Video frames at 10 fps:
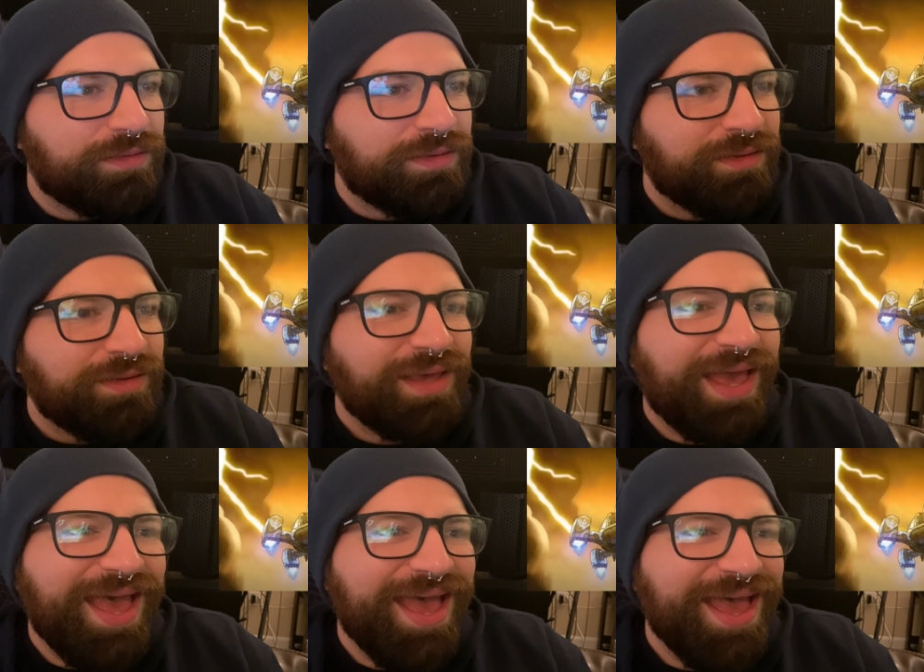
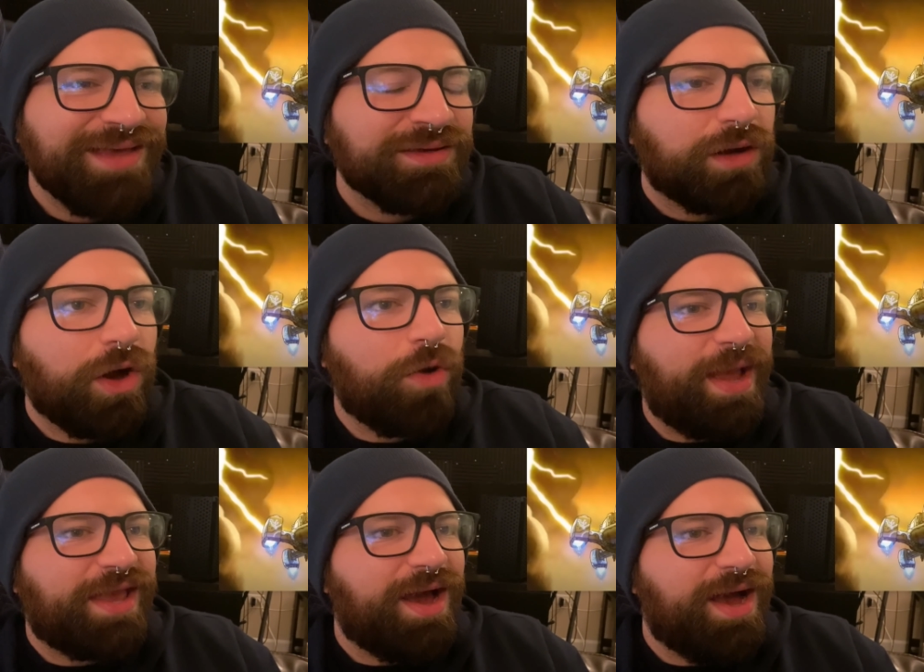Oh
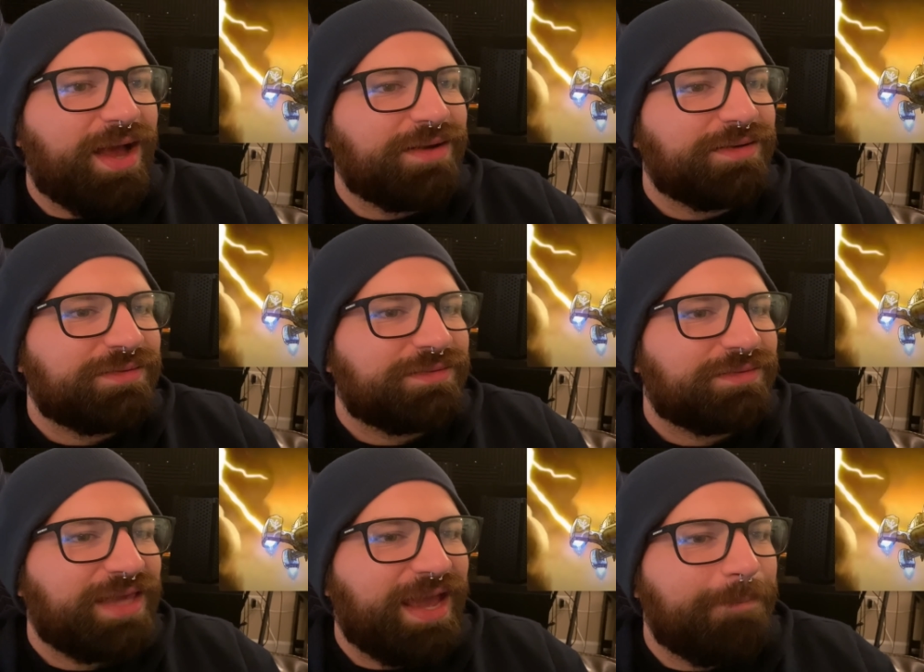my god.
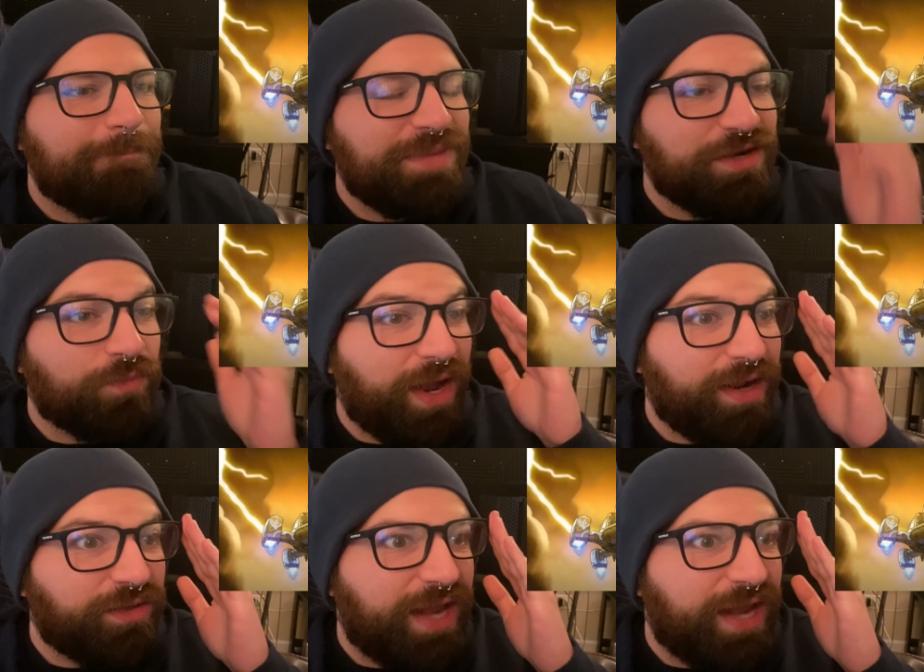Yeah, meanwhile in